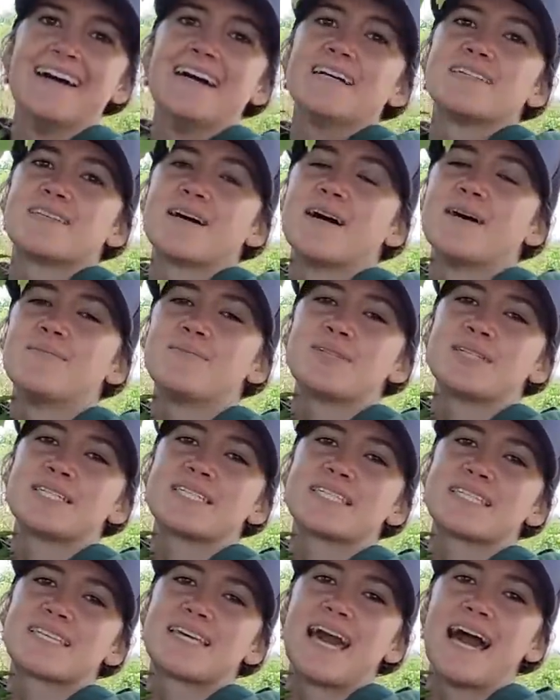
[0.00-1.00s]
So I'm
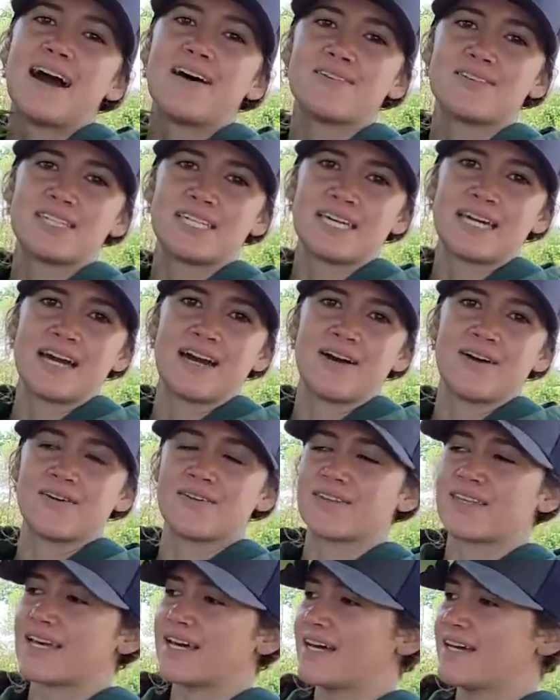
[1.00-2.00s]
just counting out
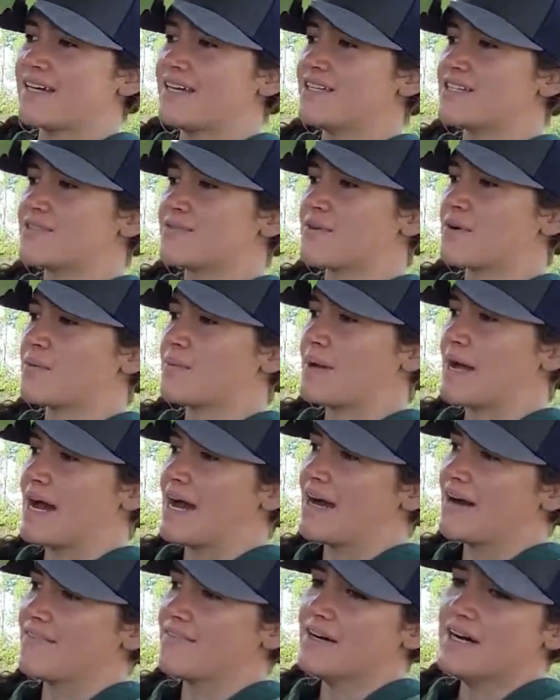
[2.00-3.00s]
that each of them
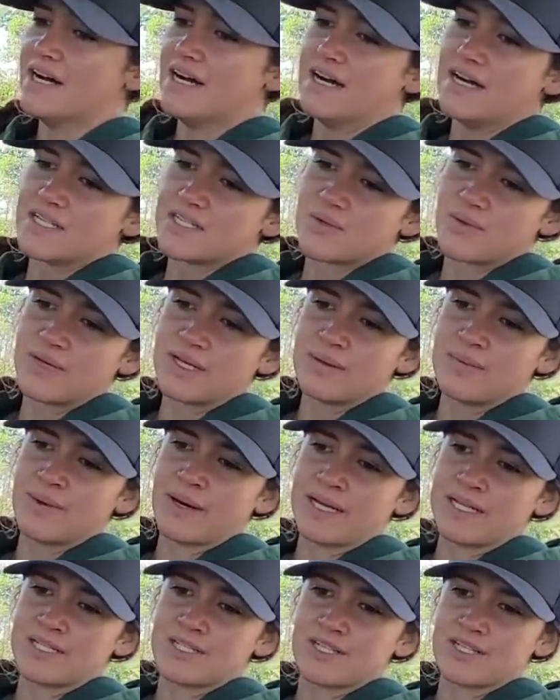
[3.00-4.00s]
have 20
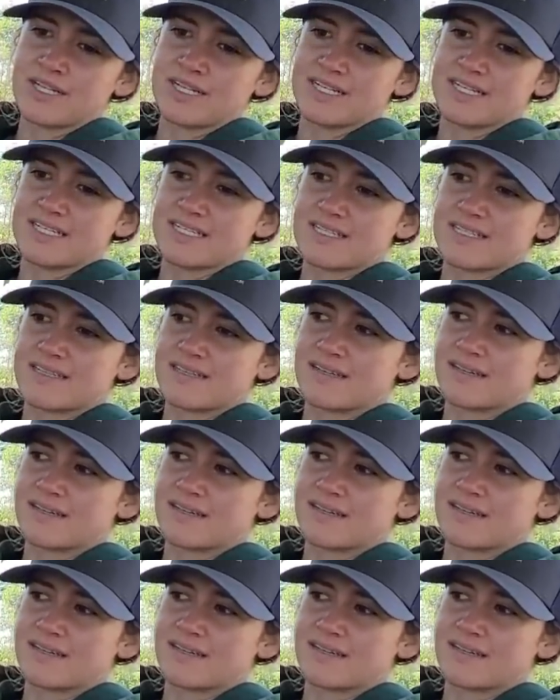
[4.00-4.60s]
bunches,